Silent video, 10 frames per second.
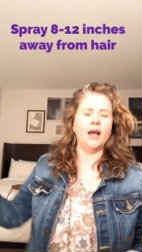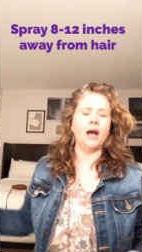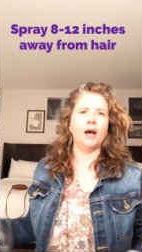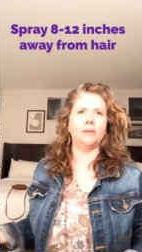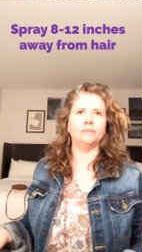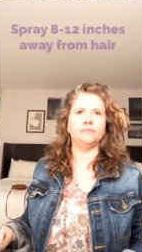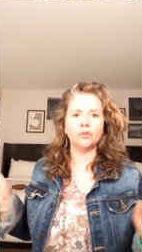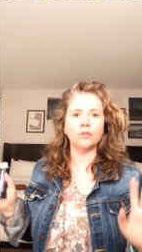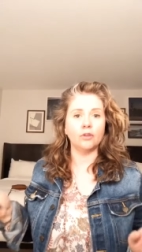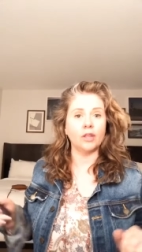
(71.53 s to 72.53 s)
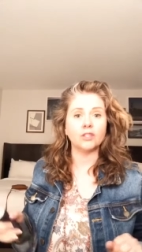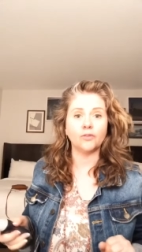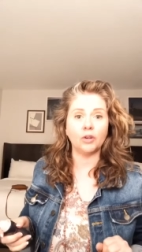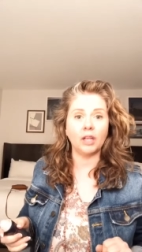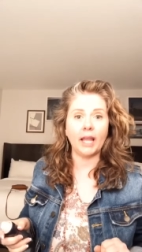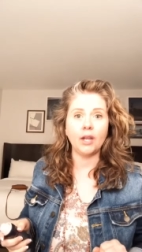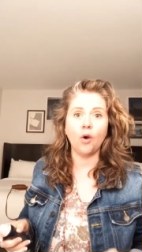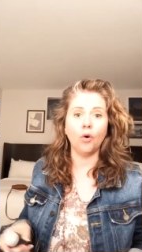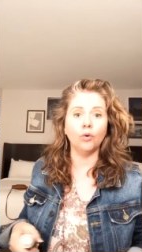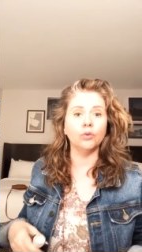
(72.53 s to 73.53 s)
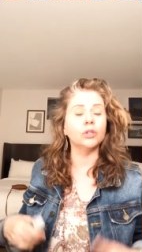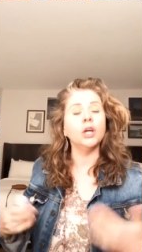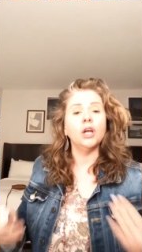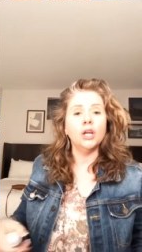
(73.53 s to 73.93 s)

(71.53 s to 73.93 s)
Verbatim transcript: um, you know, that's for a light hold.